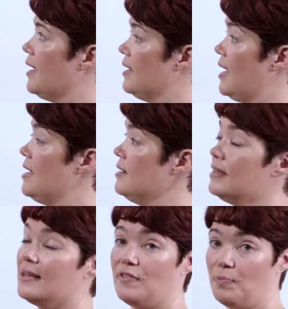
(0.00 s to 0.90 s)
Again,
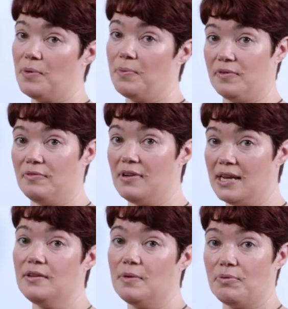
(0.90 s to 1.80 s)
it gives pupils
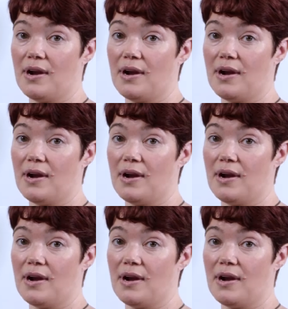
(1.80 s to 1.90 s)
really good